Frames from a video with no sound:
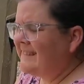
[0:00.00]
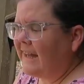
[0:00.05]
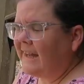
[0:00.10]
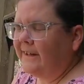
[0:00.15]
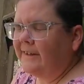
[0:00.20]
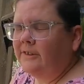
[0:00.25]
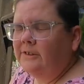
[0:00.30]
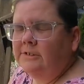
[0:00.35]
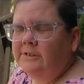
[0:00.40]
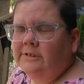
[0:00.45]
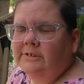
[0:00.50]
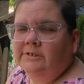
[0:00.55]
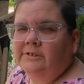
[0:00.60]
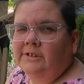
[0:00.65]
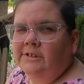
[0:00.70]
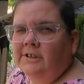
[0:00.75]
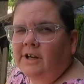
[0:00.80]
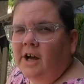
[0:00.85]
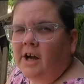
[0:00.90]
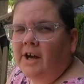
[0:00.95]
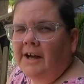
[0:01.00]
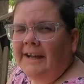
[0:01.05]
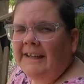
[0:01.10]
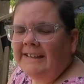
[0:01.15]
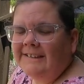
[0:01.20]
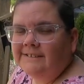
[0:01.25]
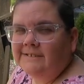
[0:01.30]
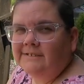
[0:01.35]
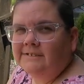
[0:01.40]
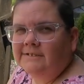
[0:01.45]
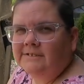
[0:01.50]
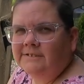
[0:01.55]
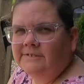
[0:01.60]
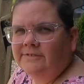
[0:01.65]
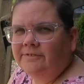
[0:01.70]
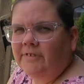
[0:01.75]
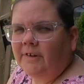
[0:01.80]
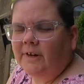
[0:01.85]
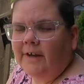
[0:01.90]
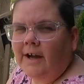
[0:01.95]
Tired, hot,
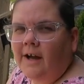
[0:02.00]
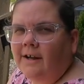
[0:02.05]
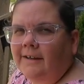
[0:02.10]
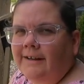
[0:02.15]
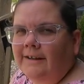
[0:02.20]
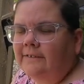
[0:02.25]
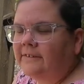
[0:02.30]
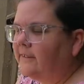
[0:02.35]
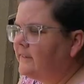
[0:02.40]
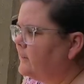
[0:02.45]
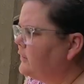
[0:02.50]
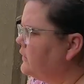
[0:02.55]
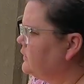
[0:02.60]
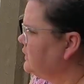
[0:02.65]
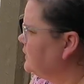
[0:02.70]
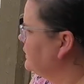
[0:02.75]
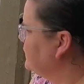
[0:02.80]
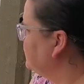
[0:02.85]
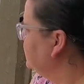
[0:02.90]
very hot out here.